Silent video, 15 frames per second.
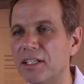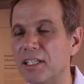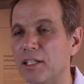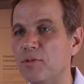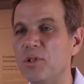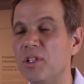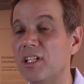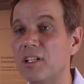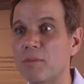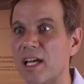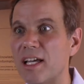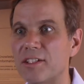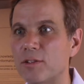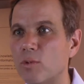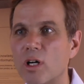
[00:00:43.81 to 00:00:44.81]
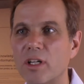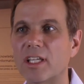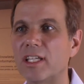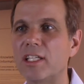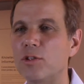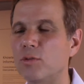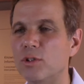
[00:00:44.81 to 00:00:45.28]
If you can imagine
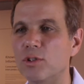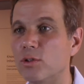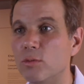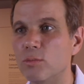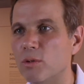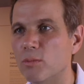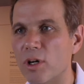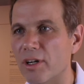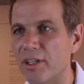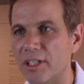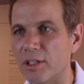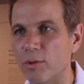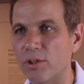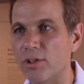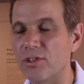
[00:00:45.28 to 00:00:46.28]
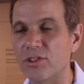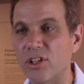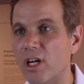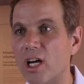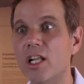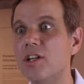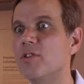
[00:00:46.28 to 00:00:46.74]
walking into a supermarket where there's
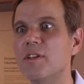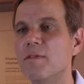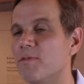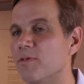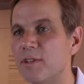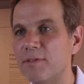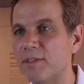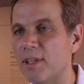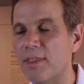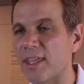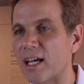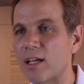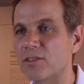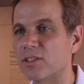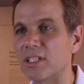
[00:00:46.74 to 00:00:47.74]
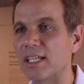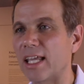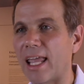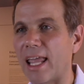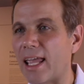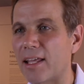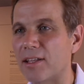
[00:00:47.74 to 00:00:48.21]
150,000
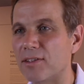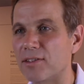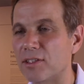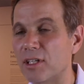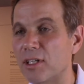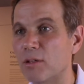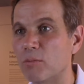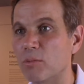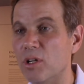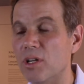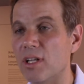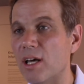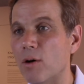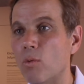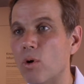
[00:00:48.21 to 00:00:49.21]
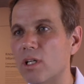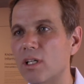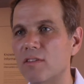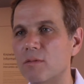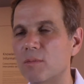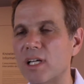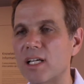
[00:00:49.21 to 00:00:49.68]
cans, but not one of
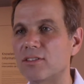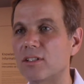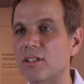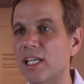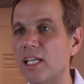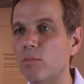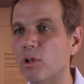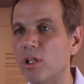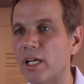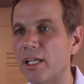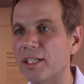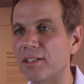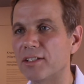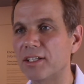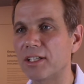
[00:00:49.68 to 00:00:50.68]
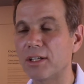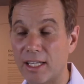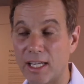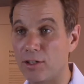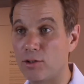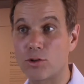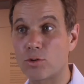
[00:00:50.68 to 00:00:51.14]
them has a label on it,
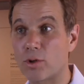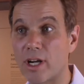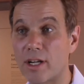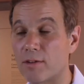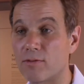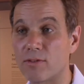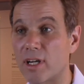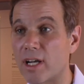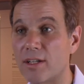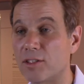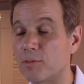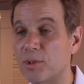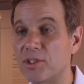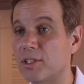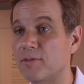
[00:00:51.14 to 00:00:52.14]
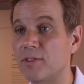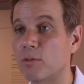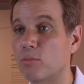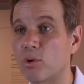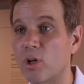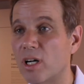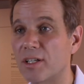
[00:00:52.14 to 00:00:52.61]
and you're trying to find a
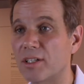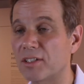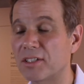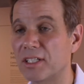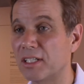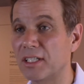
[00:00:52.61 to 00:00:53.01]
specific product,